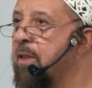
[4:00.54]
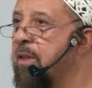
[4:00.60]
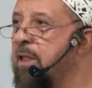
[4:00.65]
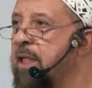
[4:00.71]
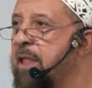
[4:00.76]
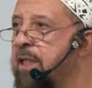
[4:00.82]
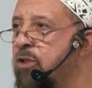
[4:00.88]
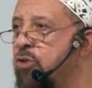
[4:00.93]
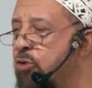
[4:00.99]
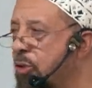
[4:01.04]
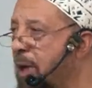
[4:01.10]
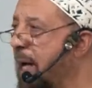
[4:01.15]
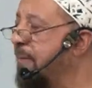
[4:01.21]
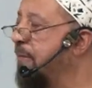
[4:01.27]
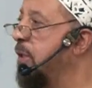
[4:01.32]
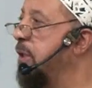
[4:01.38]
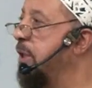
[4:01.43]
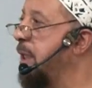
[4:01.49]
the
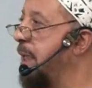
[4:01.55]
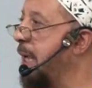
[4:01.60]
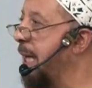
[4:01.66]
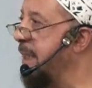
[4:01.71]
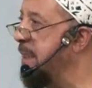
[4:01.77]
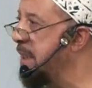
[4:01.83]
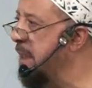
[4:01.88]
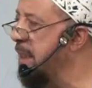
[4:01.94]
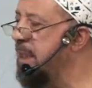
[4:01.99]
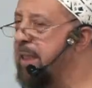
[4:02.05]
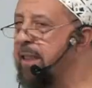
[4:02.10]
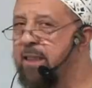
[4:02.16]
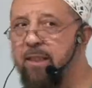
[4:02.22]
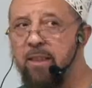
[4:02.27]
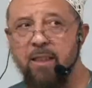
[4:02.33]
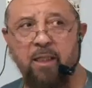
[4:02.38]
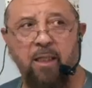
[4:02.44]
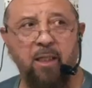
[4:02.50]
travel that I did and
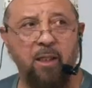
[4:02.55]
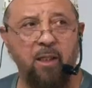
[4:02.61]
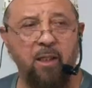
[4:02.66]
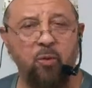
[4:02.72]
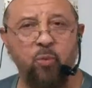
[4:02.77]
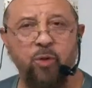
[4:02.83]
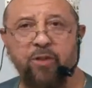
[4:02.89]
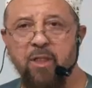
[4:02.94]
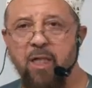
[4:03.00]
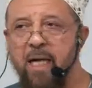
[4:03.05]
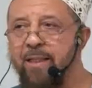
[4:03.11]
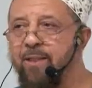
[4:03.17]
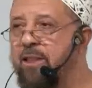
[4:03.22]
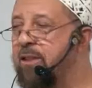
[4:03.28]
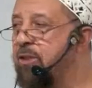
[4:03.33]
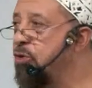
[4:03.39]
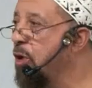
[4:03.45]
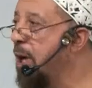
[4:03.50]
with I'm
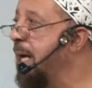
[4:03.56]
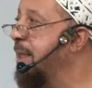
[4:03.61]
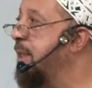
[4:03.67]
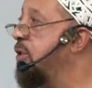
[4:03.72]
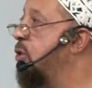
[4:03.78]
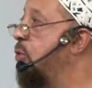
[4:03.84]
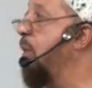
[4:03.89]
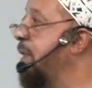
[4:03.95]
just trying to